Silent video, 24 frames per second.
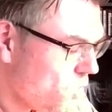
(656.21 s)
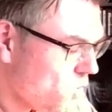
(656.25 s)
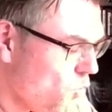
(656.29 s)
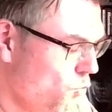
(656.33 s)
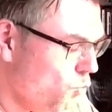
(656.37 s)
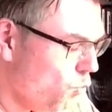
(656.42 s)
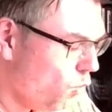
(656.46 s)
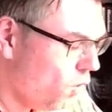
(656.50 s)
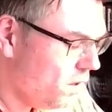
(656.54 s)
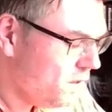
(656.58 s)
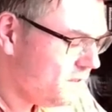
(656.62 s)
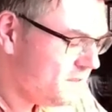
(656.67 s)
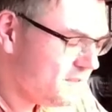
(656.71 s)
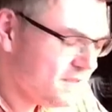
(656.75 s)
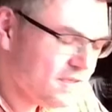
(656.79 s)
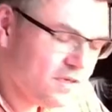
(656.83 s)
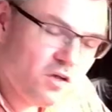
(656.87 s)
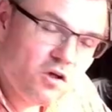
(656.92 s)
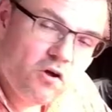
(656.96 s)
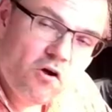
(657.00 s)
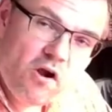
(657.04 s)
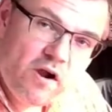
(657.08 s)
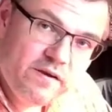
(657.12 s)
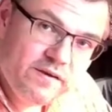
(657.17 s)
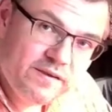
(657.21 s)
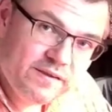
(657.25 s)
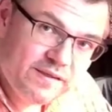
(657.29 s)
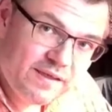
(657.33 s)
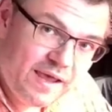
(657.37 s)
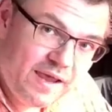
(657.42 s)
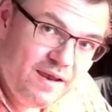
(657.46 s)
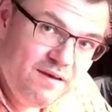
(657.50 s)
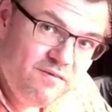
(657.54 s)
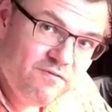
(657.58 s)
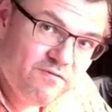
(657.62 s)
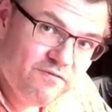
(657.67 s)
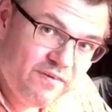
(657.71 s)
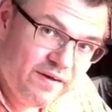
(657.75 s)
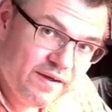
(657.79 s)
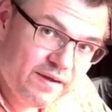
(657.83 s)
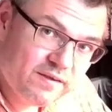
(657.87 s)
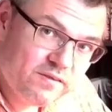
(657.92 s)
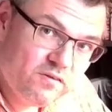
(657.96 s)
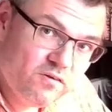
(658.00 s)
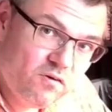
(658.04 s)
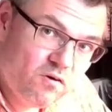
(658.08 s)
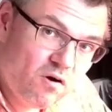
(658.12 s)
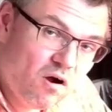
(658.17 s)
what is the current gain
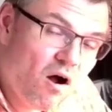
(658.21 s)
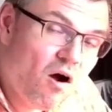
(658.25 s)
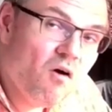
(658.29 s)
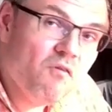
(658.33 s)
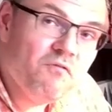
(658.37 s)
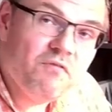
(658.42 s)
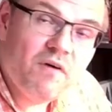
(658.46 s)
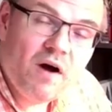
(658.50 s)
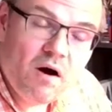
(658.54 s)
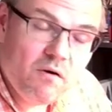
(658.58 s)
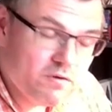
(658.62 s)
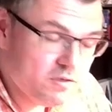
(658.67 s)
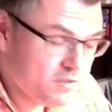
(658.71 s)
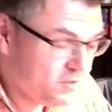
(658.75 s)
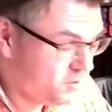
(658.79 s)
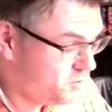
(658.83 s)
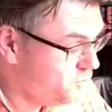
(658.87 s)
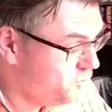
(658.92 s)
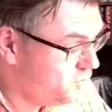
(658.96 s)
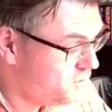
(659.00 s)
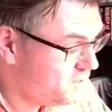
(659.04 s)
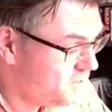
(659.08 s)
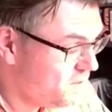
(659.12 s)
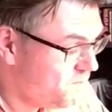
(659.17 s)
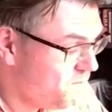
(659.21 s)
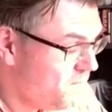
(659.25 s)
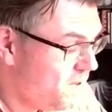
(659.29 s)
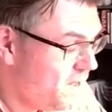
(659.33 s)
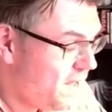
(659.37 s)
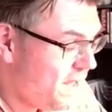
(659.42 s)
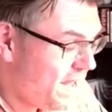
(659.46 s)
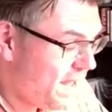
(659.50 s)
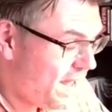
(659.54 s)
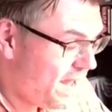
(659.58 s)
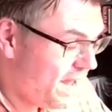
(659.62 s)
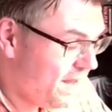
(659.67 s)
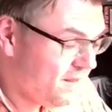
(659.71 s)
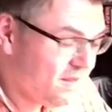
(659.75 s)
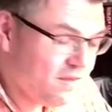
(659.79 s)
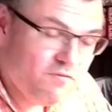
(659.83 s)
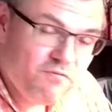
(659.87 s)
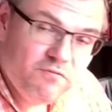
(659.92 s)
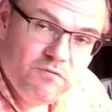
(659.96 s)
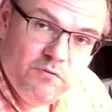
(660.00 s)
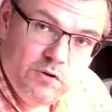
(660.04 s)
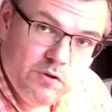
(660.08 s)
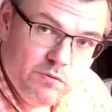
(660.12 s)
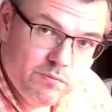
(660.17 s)
factor of our system at the
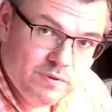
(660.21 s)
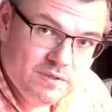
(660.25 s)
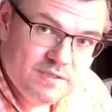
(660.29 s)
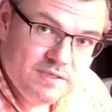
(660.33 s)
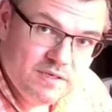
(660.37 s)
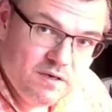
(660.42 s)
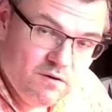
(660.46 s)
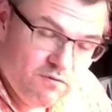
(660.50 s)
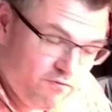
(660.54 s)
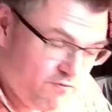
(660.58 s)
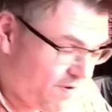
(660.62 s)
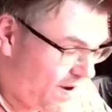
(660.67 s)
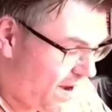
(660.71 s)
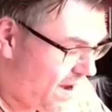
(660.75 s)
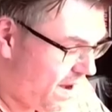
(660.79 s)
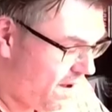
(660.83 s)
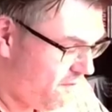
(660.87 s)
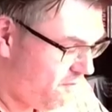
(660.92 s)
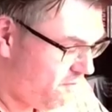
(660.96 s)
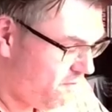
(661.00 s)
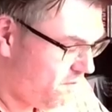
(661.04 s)
frequency of 5.